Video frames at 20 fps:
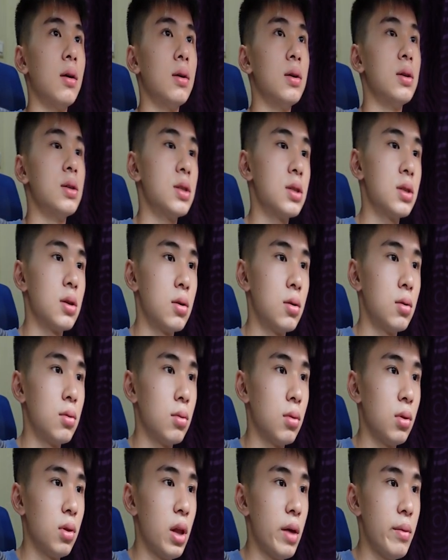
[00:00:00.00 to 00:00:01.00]

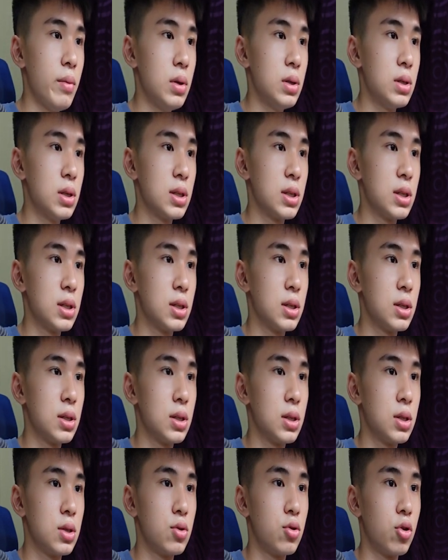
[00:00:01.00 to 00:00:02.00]
so let me
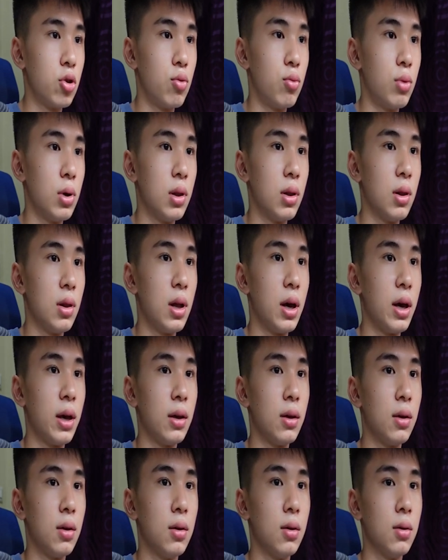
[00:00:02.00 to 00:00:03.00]
just draw one
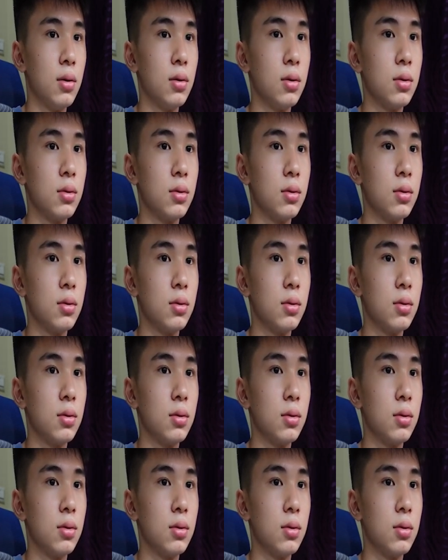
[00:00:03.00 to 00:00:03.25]
line here.